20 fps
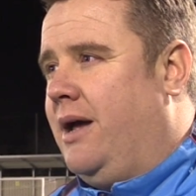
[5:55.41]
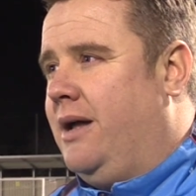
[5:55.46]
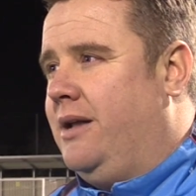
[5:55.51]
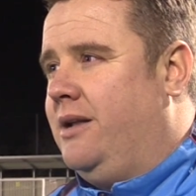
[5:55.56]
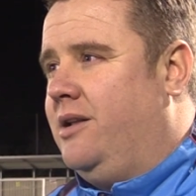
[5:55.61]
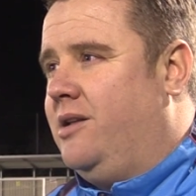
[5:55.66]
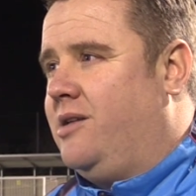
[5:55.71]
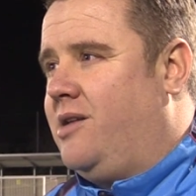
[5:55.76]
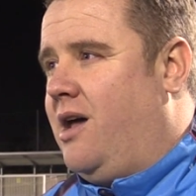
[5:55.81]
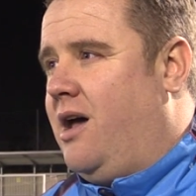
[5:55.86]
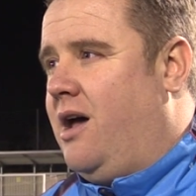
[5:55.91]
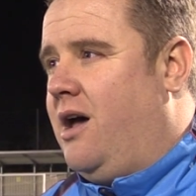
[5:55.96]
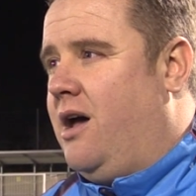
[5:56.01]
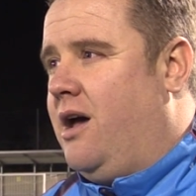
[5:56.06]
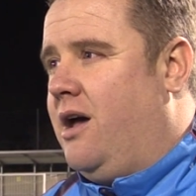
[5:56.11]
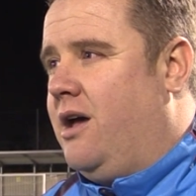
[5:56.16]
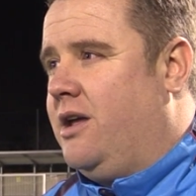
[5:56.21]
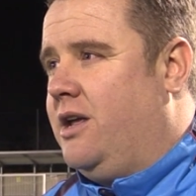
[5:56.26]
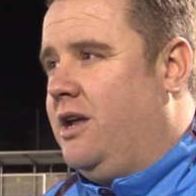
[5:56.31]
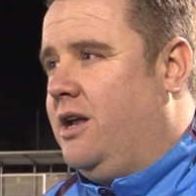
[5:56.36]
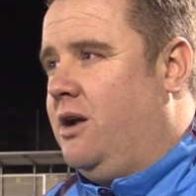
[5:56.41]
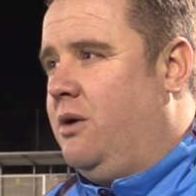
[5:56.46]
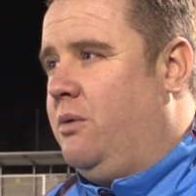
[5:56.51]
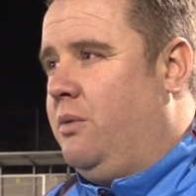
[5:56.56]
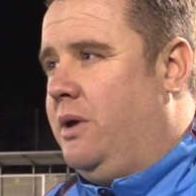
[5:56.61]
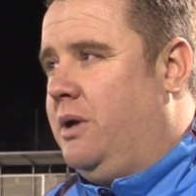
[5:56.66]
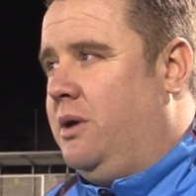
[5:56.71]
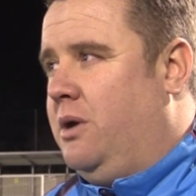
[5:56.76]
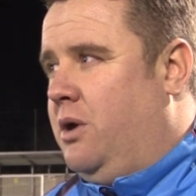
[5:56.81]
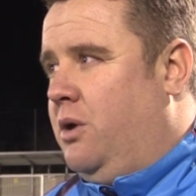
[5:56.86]
And you know,
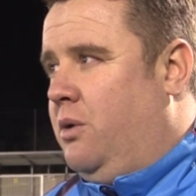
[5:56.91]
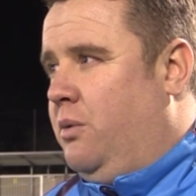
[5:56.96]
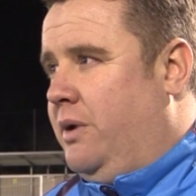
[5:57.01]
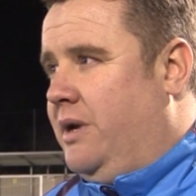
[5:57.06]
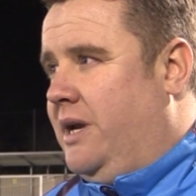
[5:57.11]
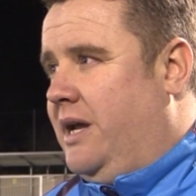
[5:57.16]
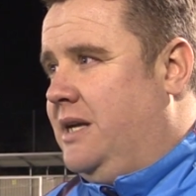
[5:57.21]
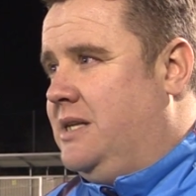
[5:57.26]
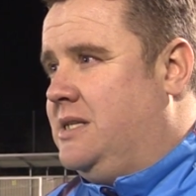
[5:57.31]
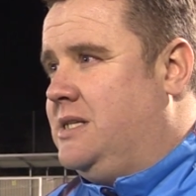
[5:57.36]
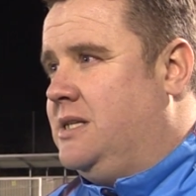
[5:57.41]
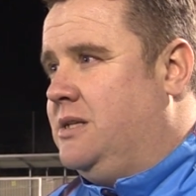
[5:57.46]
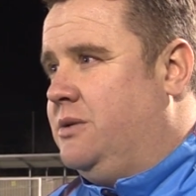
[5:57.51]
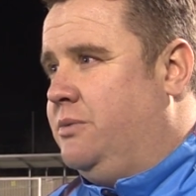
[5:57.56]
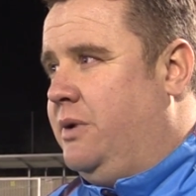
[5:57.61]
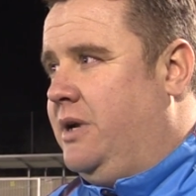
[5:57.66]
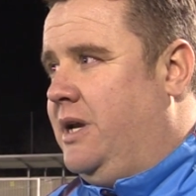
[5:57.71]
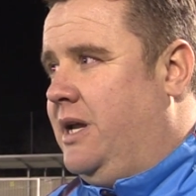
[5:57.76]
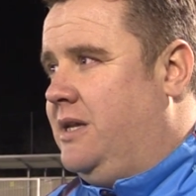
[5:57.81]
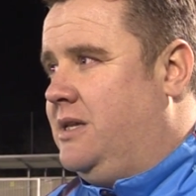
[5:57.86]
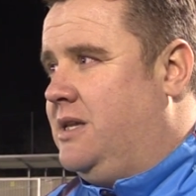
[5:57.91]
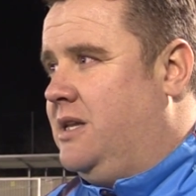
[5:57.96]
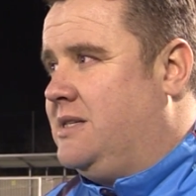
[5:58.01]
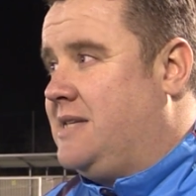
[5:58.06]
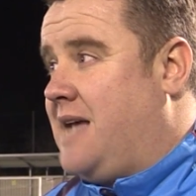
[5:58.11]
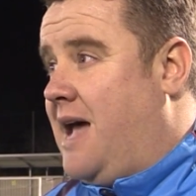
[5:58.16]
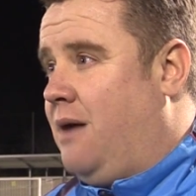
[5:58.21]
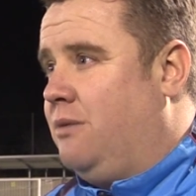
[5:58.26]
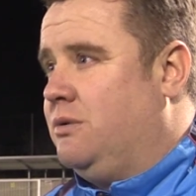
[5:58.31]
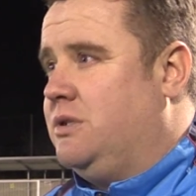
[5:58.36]
we need the
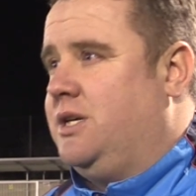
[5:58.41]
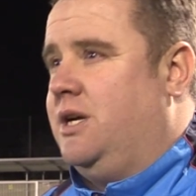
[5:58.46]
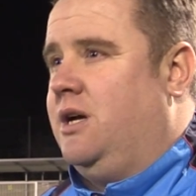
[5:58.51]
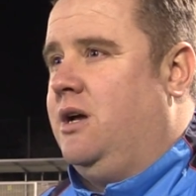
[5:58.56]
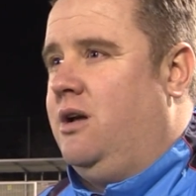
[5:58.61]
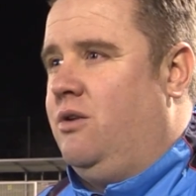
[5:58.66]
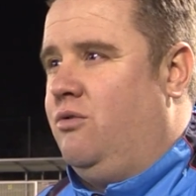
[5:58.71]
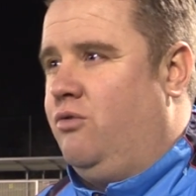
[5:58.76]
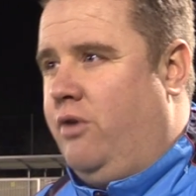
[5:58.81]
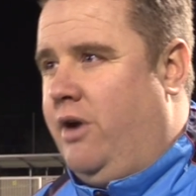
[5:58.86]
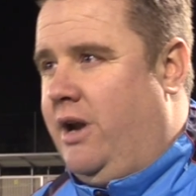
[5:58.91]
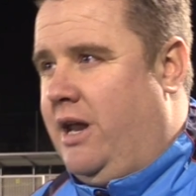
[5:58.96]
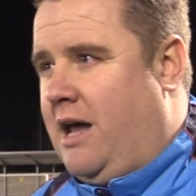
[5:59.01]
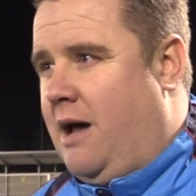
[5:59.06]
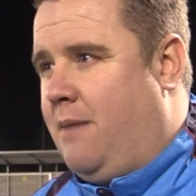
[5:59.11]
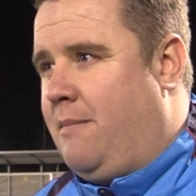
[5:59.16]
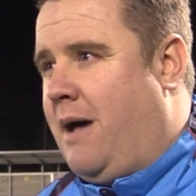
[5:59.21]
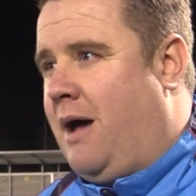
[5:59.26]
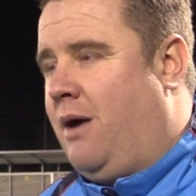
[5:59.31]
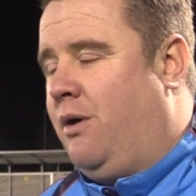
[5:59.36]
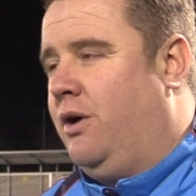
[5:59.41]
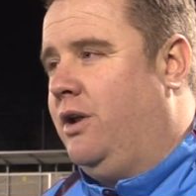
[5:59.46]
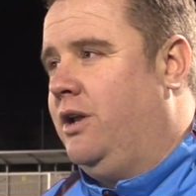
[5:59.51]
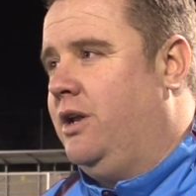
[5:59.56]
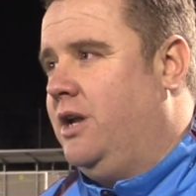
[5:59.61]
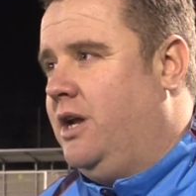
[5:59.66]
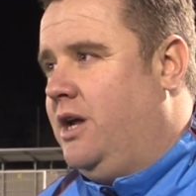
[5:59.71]
town to really come out